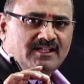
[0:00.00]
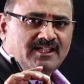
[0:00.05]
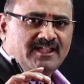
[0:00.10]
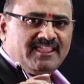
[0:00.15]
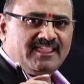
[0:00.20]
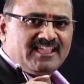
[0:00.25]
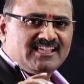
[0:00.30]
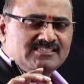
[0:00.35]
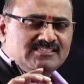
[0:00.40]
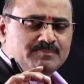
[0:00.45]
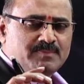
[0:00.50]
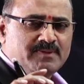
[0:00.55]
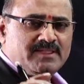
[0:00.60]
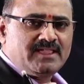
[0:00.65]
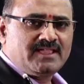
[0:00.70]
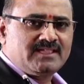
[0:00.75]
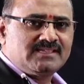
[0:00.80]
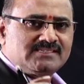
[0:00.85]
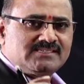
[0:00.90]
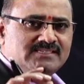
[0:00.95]

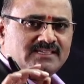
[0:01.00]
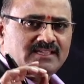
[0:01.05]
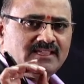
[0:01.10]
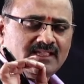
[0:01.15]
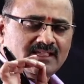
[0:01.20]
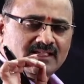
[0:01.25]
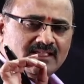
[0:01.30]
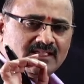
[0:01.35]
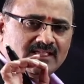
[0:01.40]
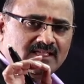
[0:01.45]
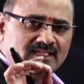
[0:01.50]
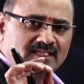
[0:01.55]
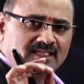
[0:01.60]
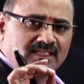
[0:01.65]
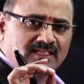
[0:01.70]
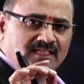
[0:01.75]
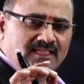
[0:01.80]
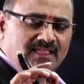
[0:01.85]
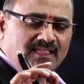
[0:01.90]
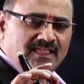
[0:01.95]
TSPSC
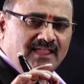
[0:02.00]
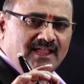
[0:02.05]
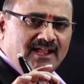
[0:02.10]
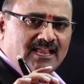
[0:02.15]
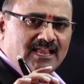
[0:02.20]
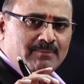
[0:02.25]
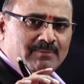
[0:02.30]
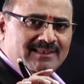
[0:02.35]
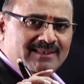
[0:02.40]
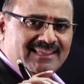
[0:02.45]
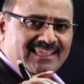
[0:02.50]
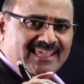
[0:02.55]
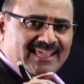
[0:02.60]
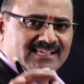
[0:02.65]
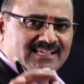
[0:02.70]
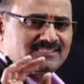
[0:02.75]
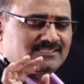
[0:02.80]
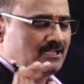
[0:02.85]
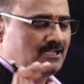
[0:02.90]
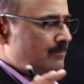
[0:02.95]
AEE
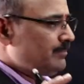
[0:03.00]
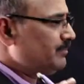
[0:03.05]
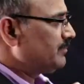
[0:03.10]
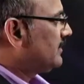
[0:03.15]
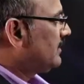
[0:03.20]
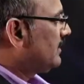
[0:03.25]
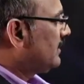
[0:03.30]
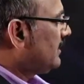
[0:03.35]
exam